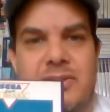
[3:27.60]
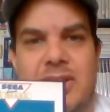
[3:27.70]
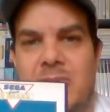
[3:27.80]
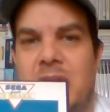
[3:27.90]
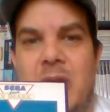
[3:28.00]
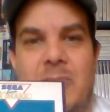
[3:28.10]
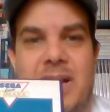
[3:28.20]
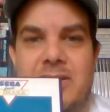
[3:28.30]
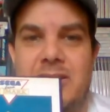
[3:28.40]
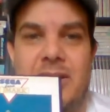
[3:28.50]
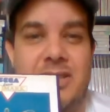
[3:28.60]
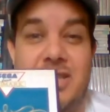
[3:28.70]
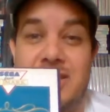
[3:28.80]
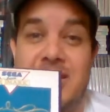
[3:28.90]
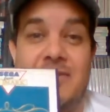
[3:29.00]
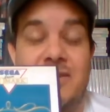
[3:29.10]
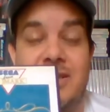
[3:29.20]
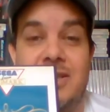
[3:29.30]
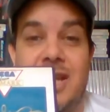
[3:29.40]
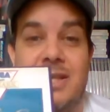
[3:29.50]
would go back to
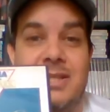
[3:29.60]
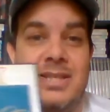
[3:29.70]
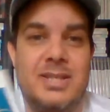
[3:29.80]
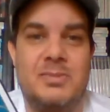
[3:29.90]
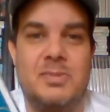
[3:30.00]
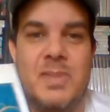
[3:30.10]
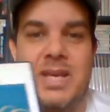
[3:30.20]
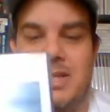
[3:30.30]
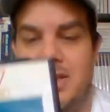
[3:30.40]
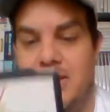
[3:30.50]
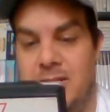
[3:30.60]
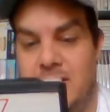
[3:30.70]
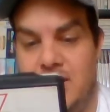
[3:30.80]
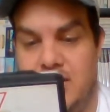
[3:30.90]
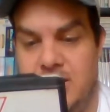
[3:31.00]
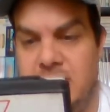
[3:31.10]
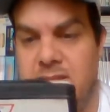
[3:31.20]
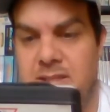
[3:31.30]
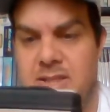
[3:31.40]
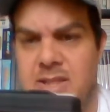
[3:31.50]
1970 days, and this was made in
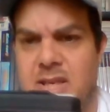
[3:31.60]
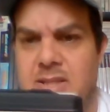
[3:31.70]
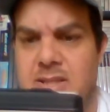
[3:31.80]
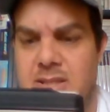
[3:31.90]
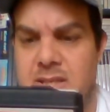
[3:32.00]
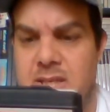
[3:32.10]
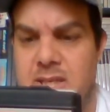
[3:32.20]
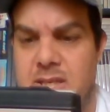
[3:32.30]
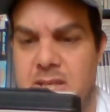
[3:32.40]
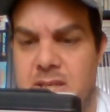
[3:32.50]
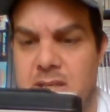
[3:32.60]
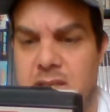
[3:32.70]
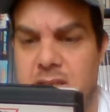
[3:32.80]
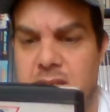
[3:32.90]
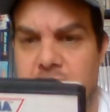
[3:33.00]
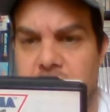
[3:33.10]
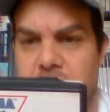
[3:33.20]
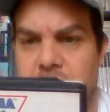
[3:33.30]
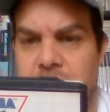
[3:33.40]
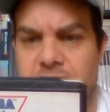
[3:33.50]
1990,
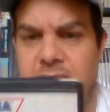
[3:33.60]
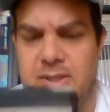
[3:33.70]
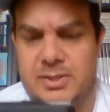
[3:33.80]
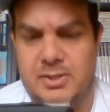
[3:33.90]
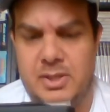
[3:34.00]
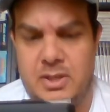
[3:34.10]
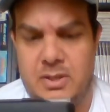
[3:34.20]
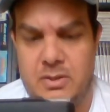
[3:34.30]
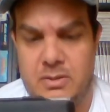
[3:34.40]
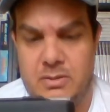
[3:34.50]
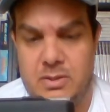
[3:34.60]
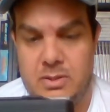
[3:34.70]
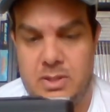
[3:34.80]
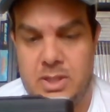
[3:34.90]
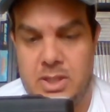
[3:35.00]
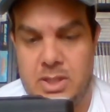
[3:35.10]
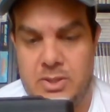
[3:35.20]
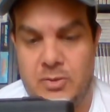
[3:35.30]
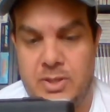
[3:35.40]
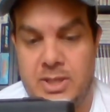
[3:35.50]
I think so,
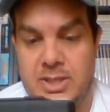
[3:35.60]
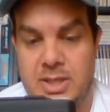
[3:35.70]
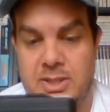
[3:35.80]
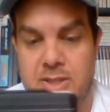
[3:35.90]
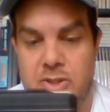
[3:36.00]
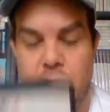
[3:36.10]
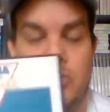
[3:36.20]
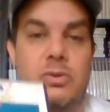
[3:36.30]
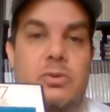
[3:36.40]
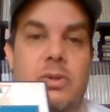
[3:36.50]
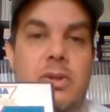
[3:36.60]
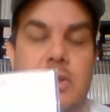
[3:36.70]
1992.